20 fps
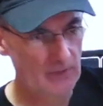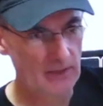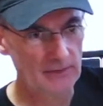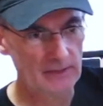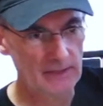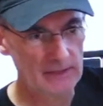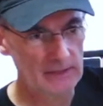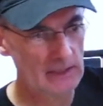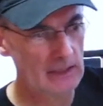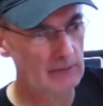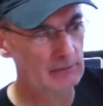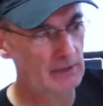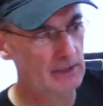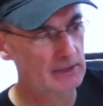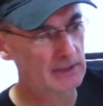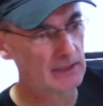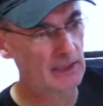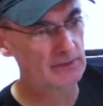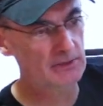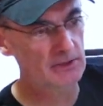this lever
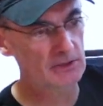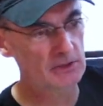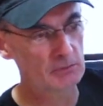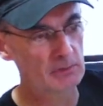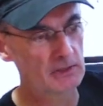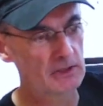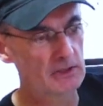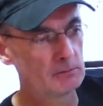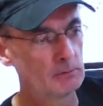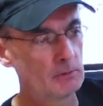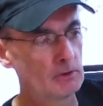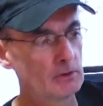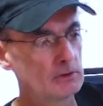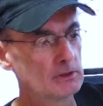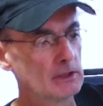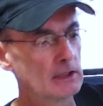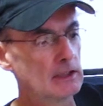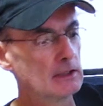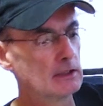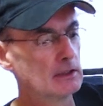actually has a switch
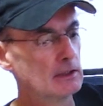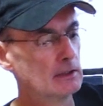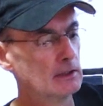built in,